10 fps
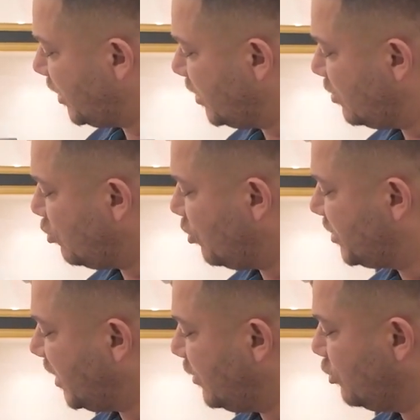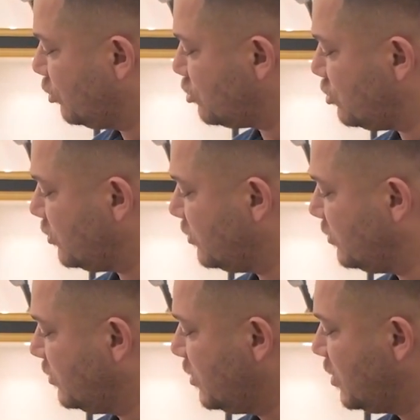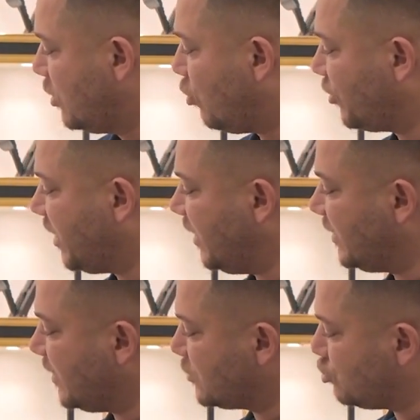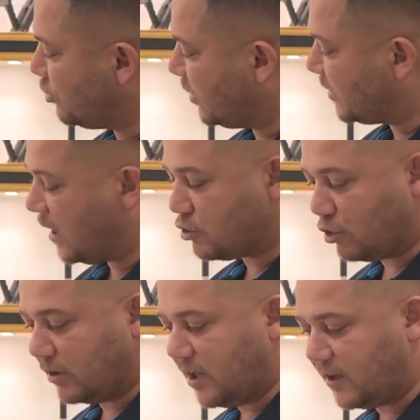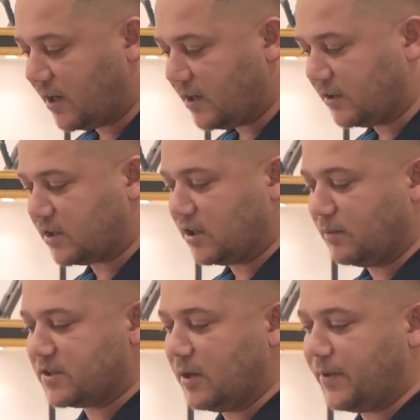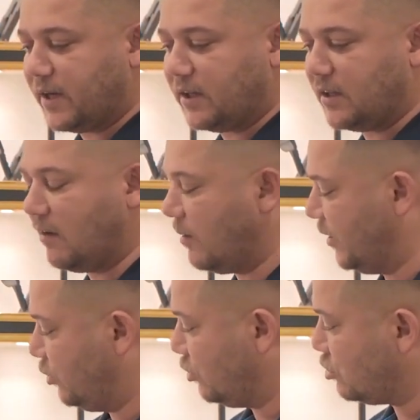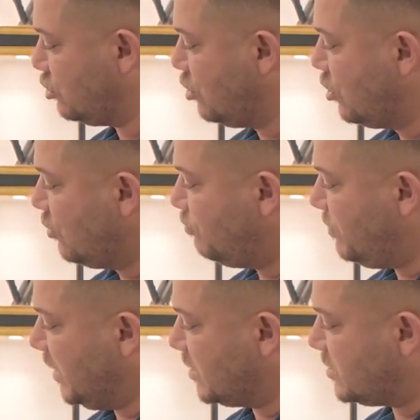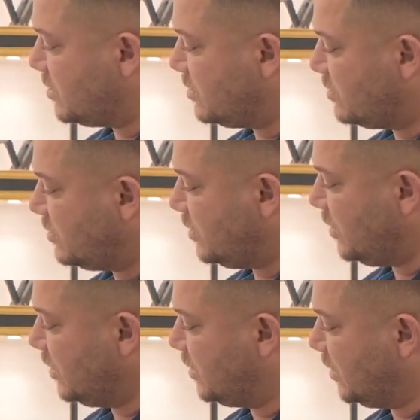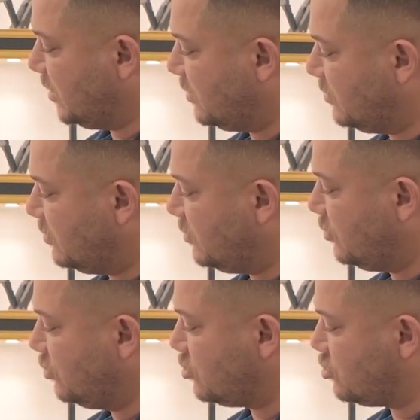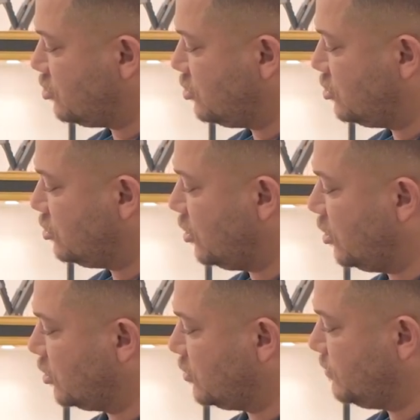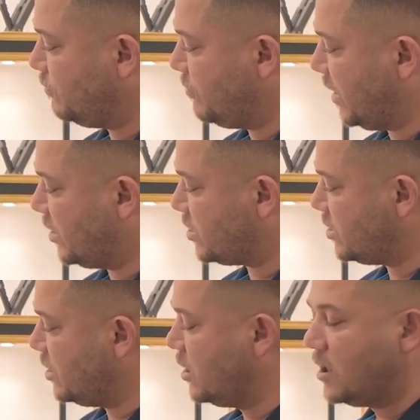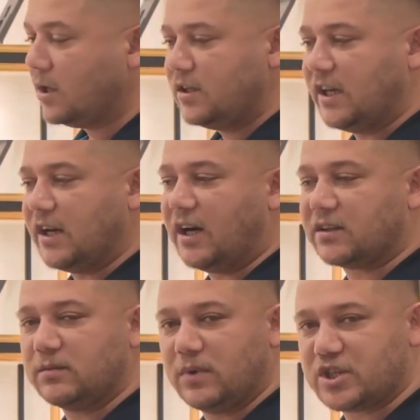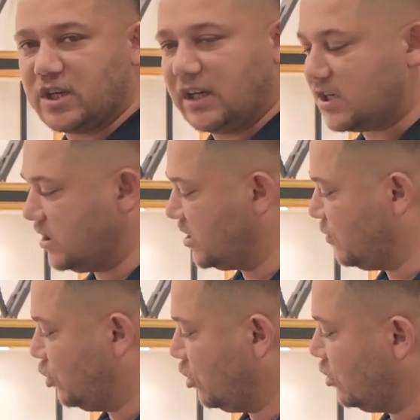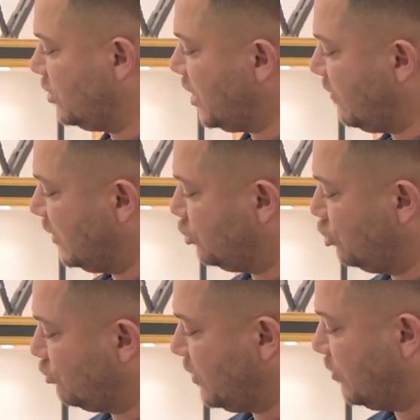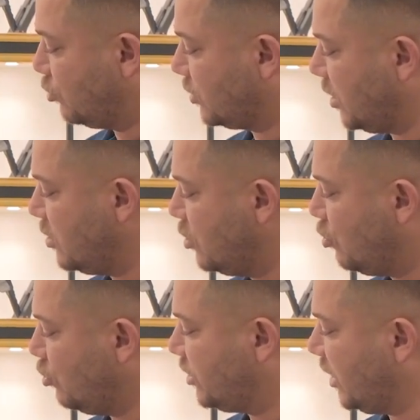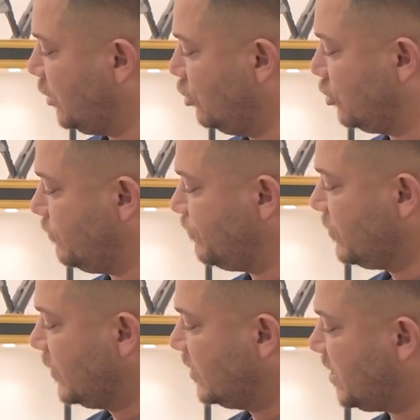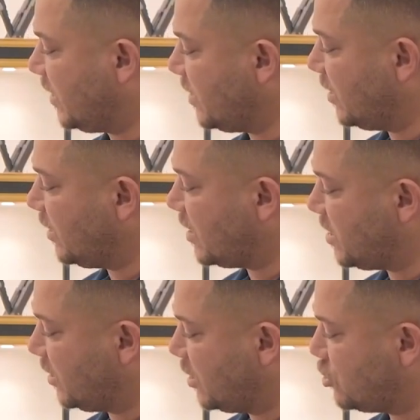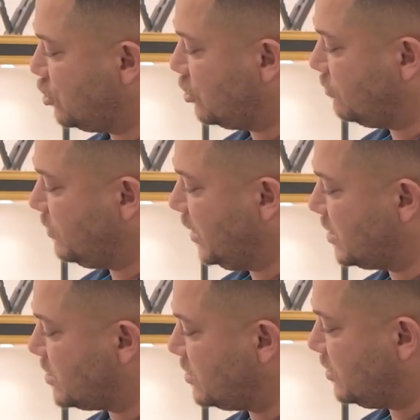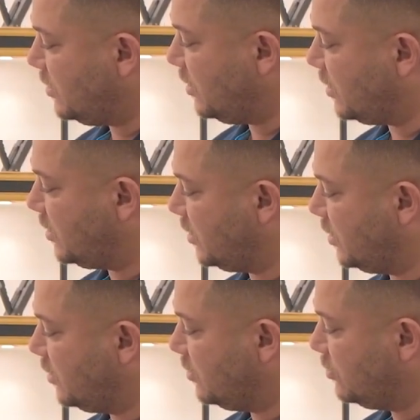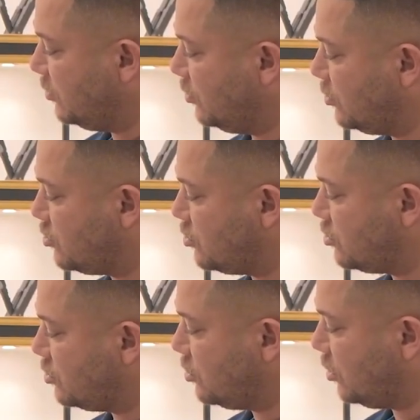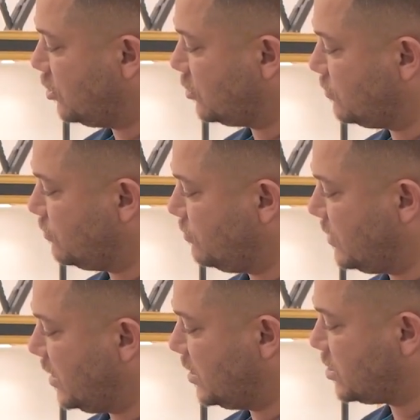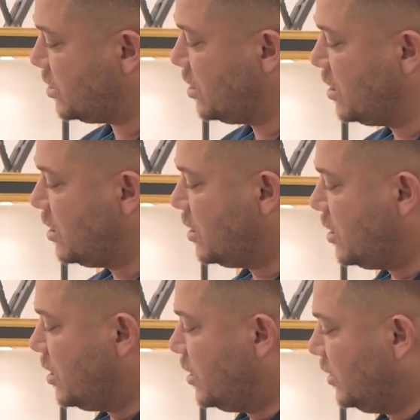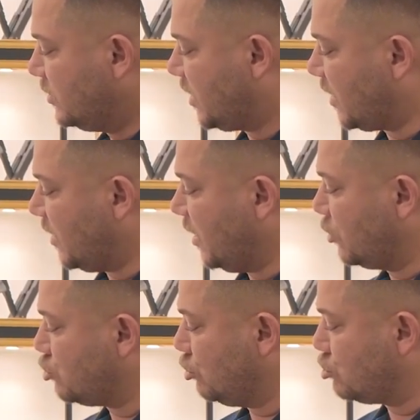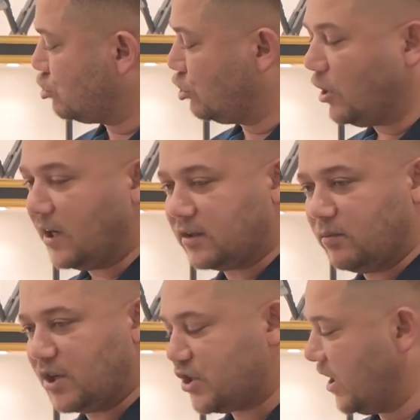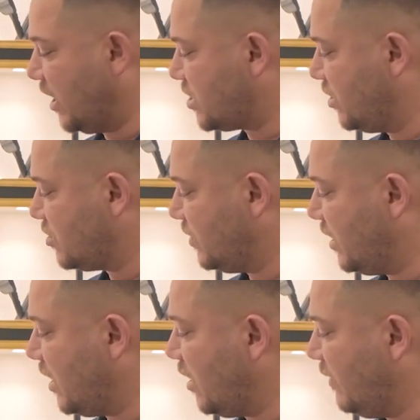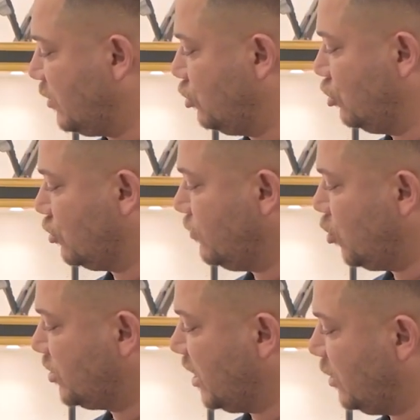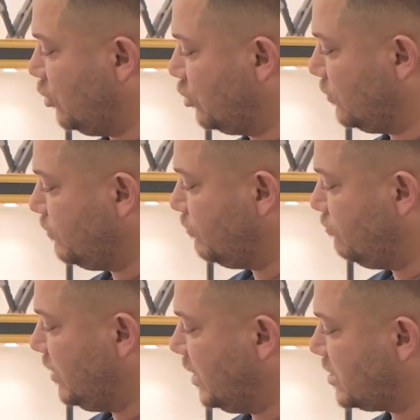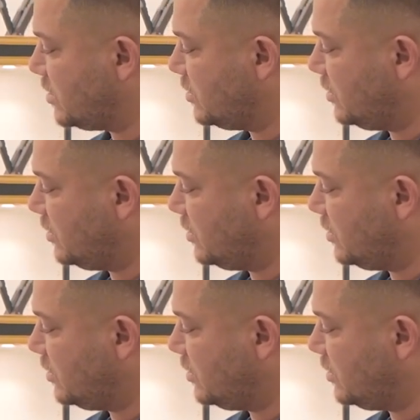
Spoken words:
We confirm this right away. After confirming, we continue with scanning again. 1, 2, 3, 4, 5. It asks, have you moved to the start of the new line? I say yes here. I confirm. I do it again. 1, 2, 3, 4, 5. It asks the same question again. Did you move to the start of the line? I'm confirming by pressing OK.